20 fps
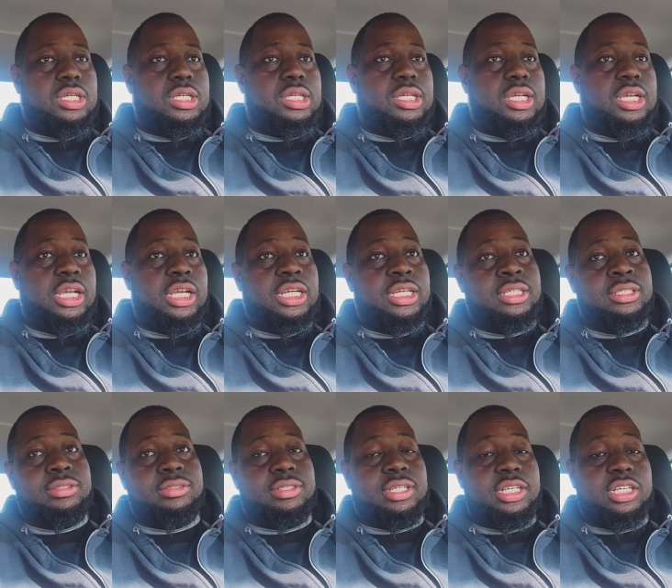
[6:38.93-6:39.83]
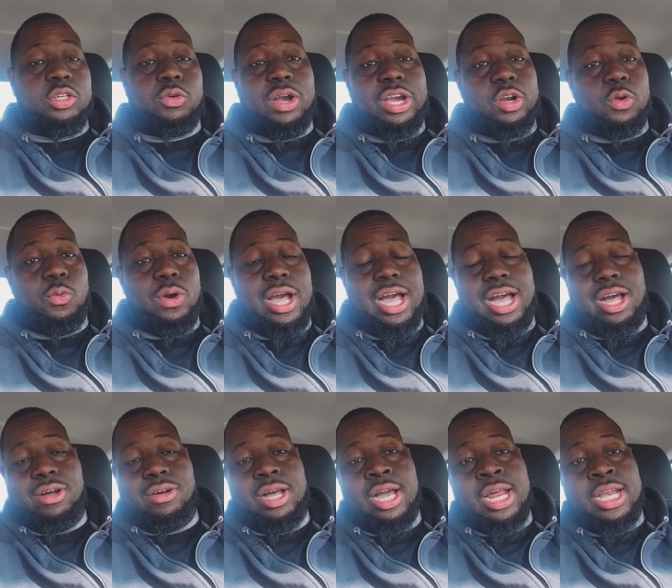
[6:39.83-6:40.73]
in, in quite a
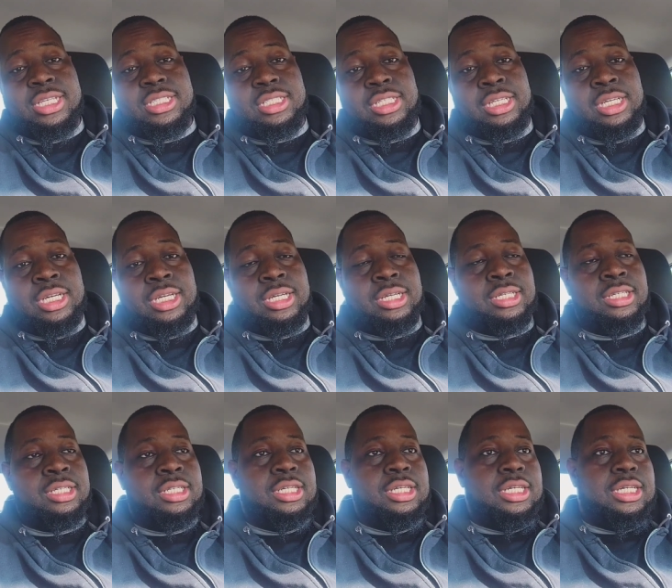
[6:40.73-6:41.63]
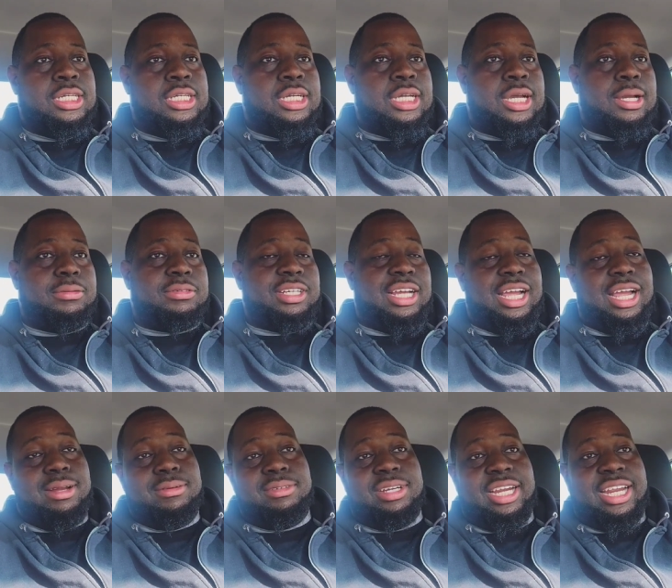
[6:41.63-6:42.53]
while, honestly. Uh, I, I,
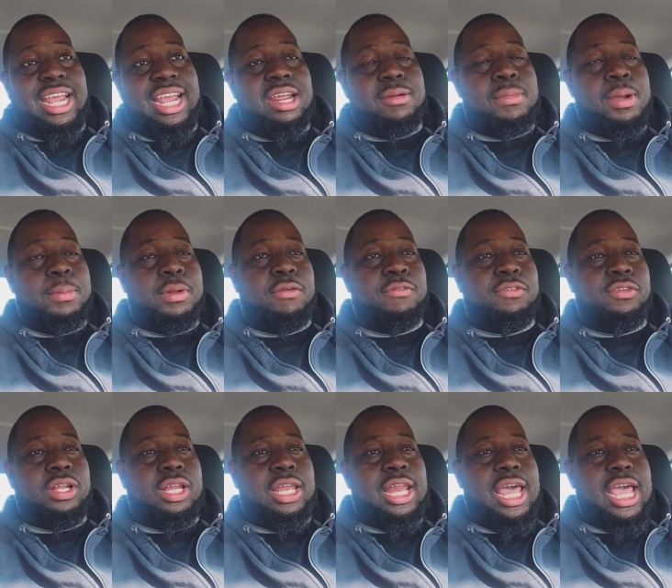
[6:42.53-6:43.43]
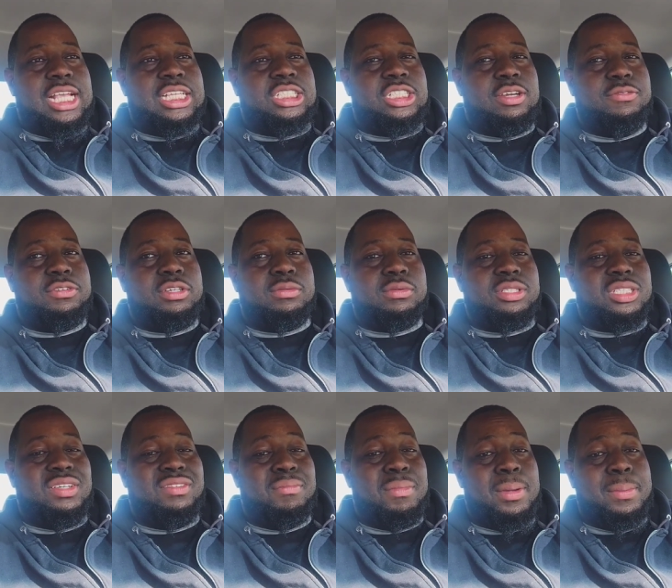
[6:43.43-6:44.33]
I, can't remember the, the last shifty
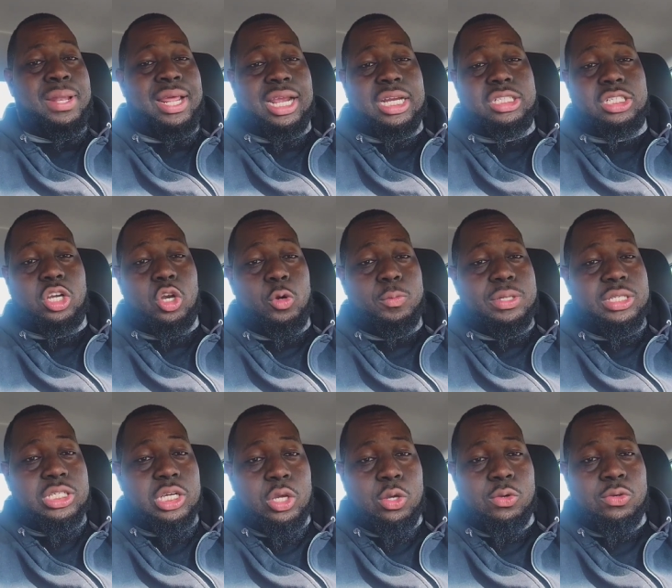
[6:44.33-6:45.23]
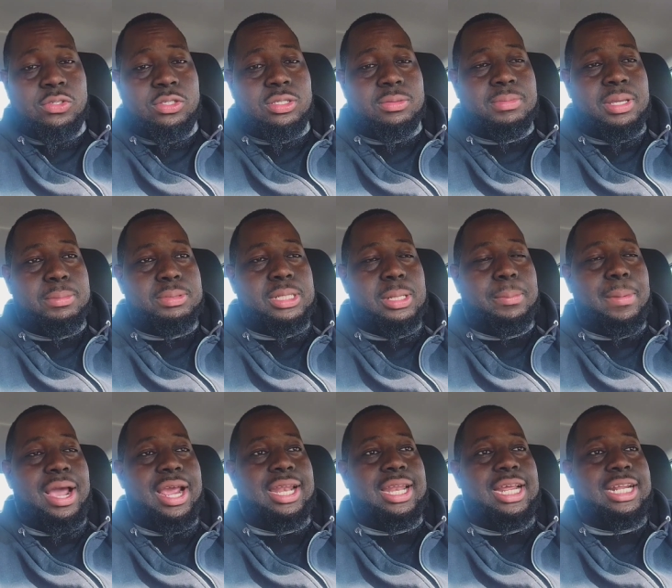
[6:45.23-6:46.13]
receiver, maybe like a Jacoby Jones, maybe
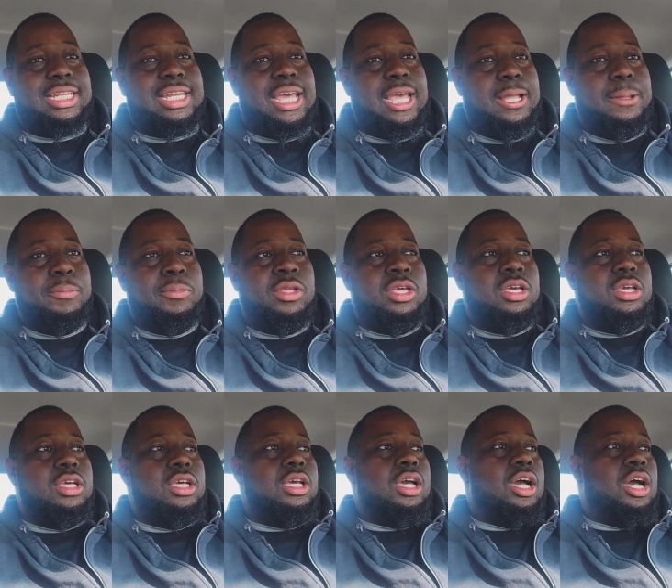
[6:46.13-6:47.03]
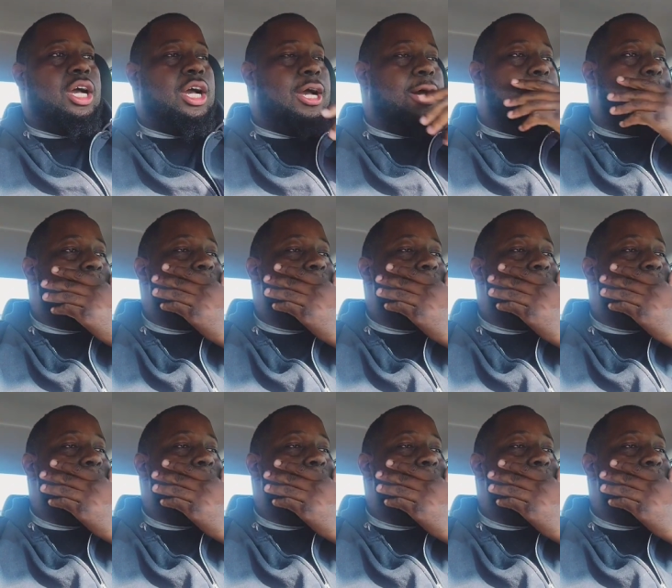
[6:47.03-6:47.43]
somebody like that. Um,